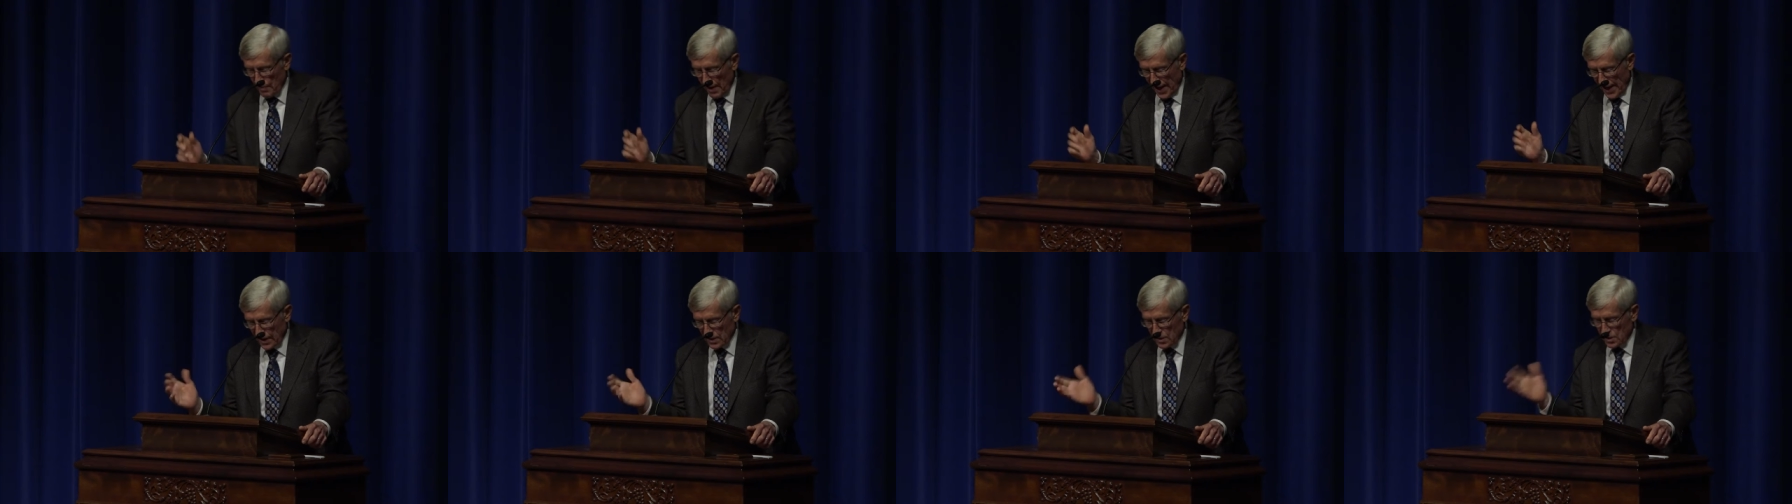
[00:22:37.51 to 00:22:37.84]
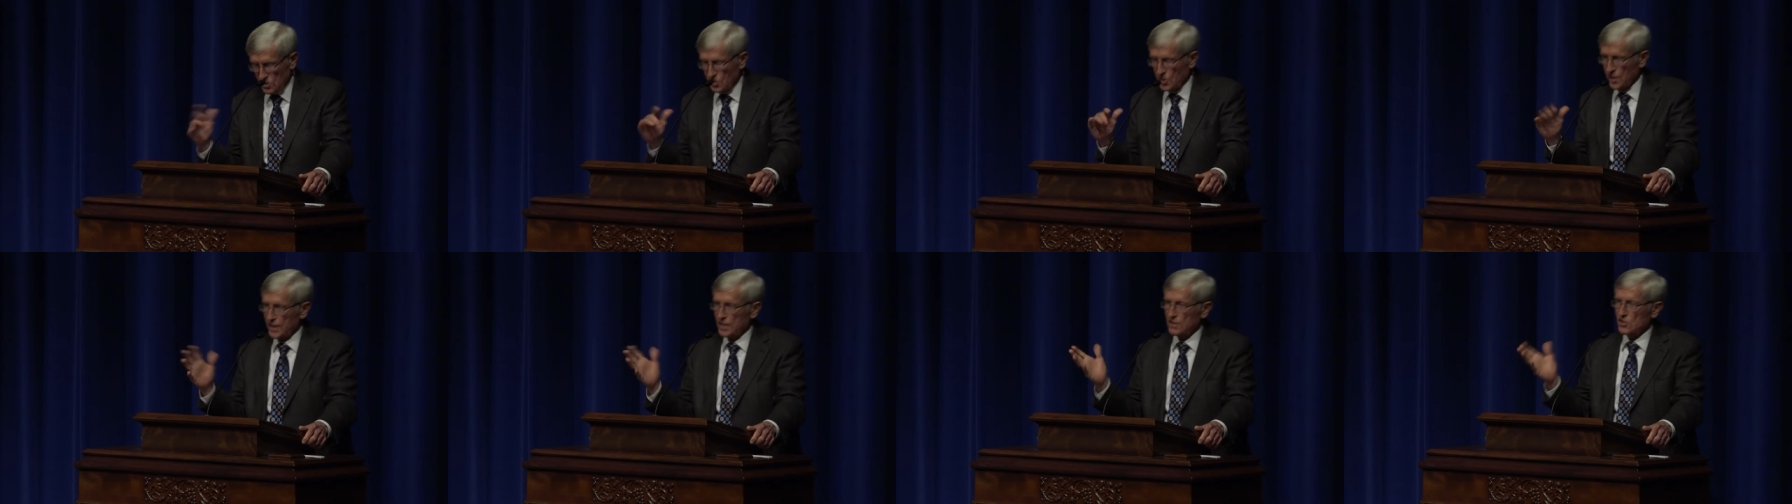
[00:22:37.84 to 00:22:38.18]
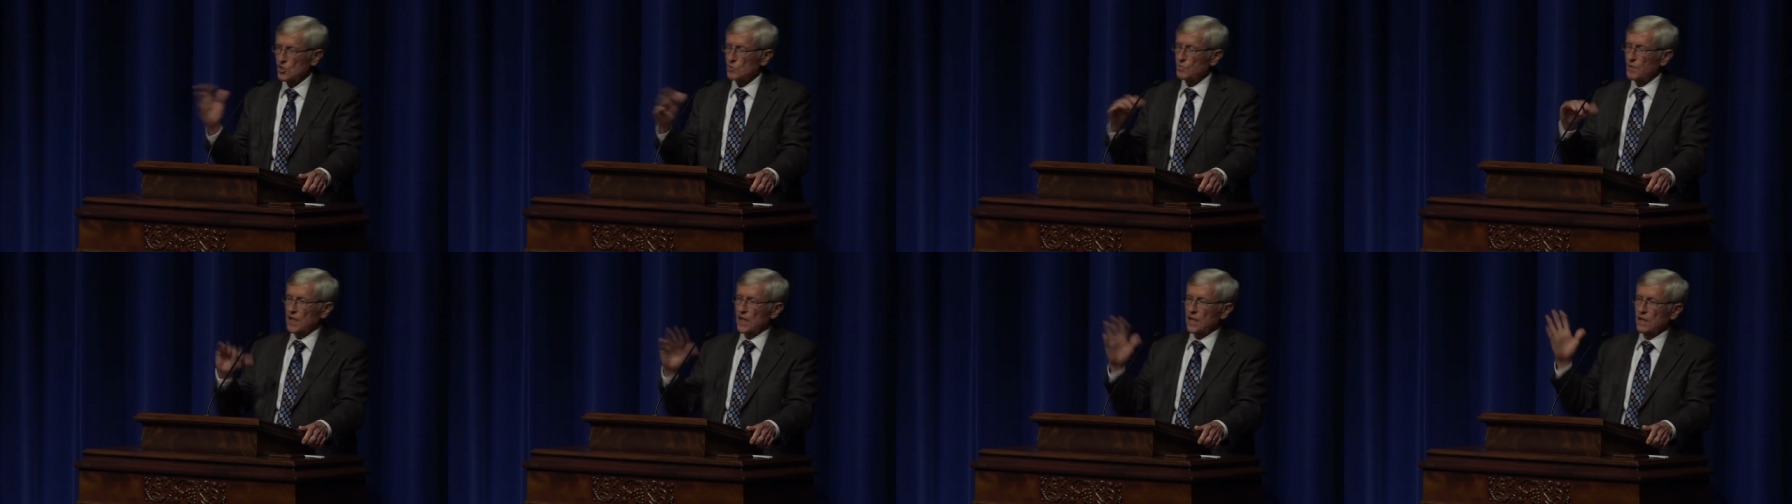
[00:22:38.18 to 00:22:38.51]
back to
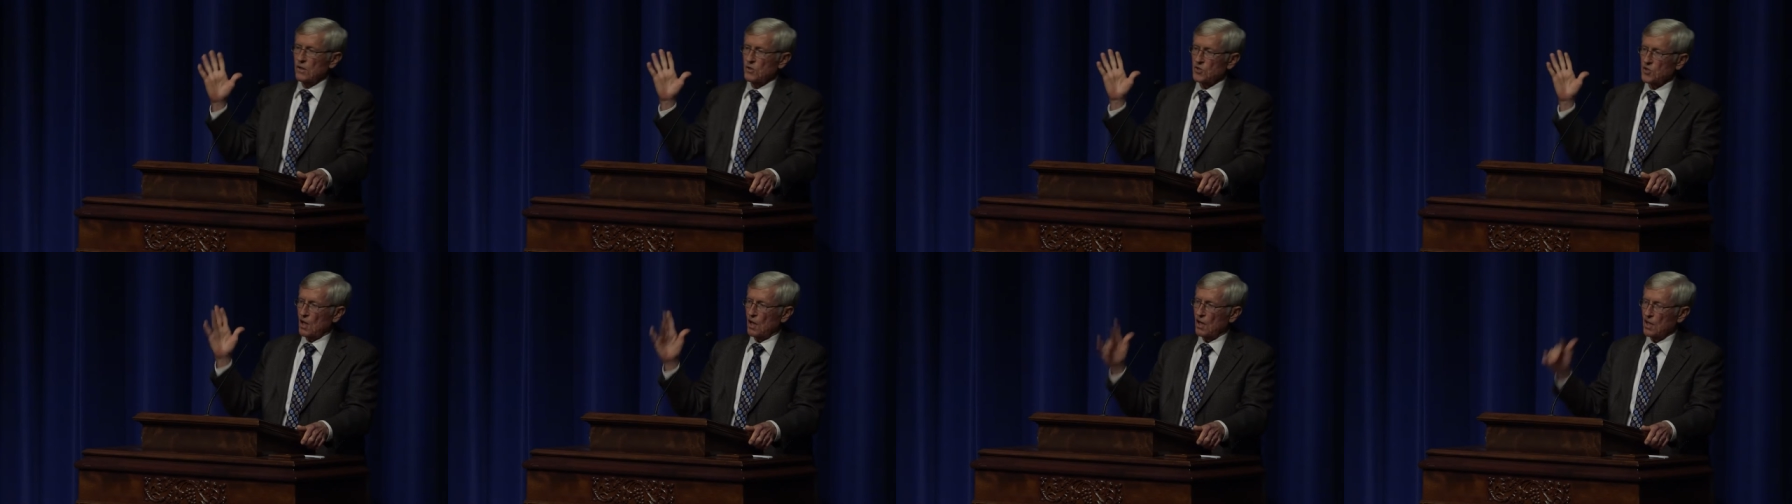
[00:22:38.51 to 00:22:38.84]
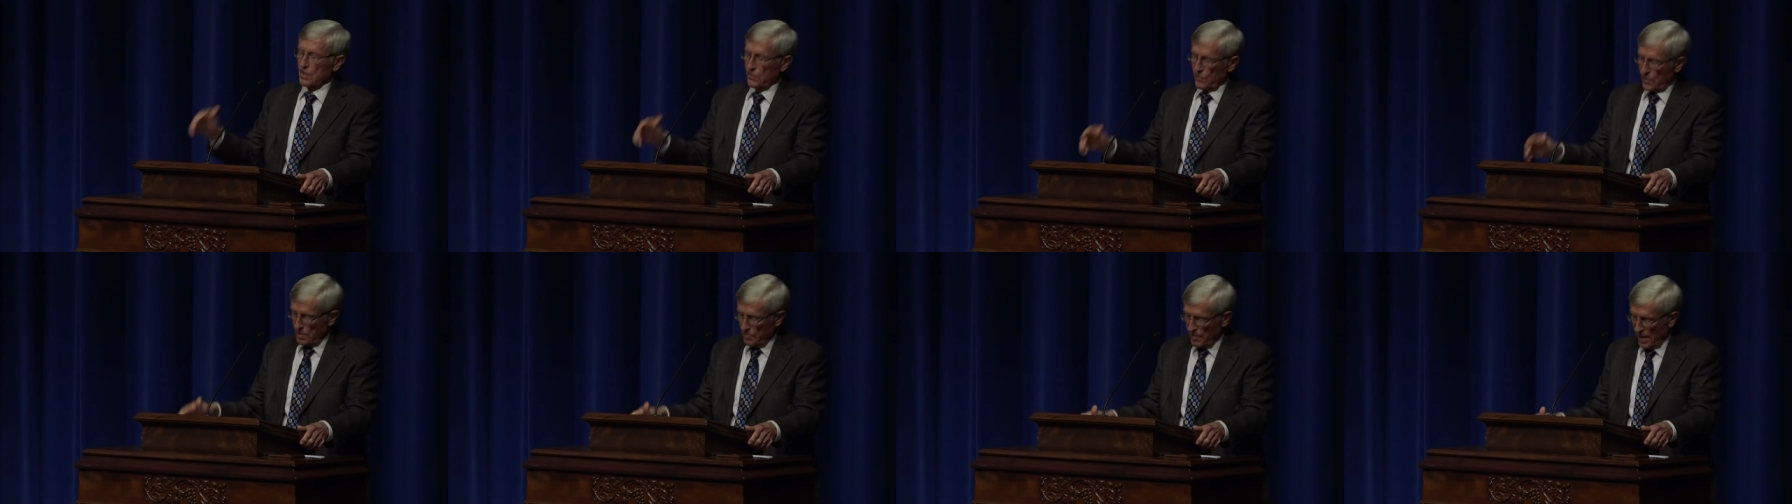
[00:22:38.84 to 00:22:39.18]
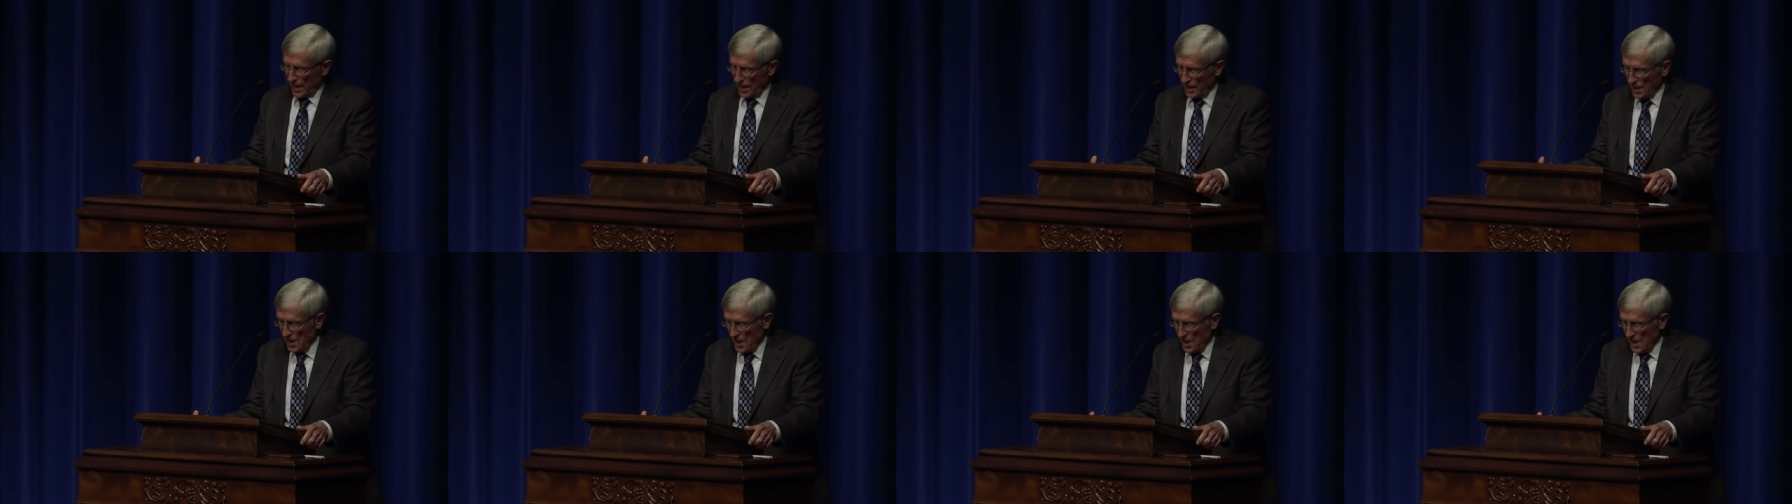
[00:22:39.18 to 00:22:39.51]
chickens, but it goes all the way
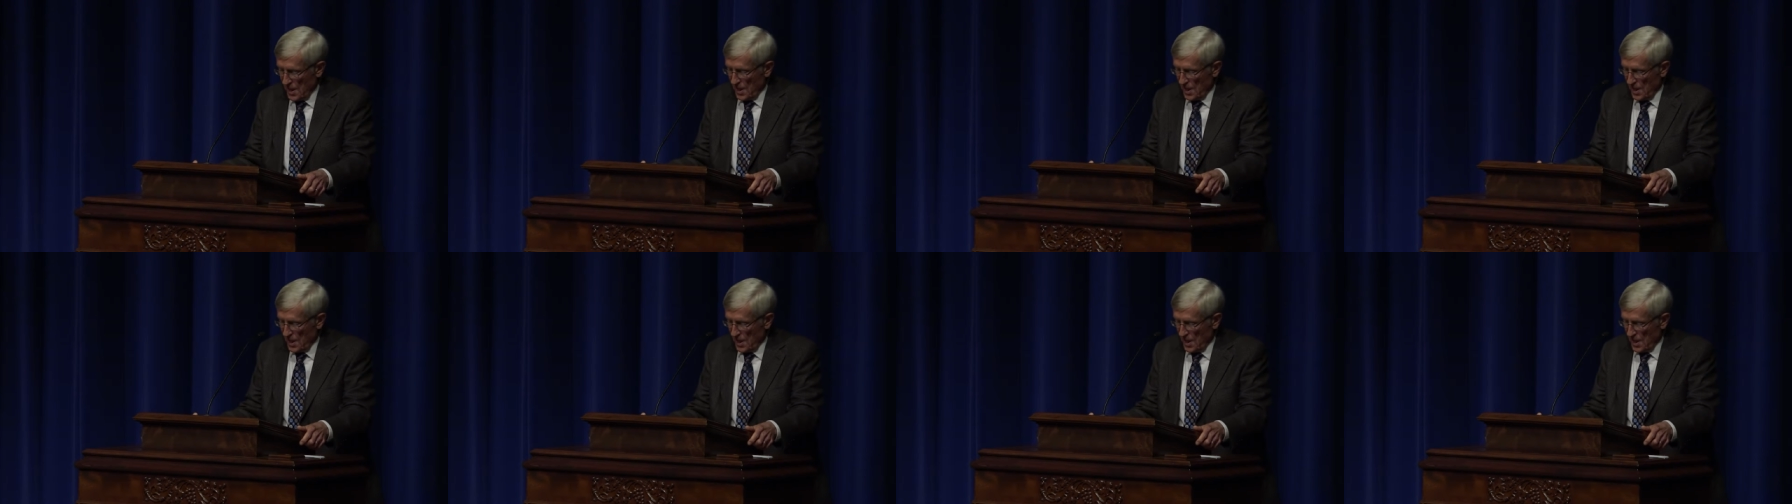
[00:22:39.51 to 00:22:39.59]
back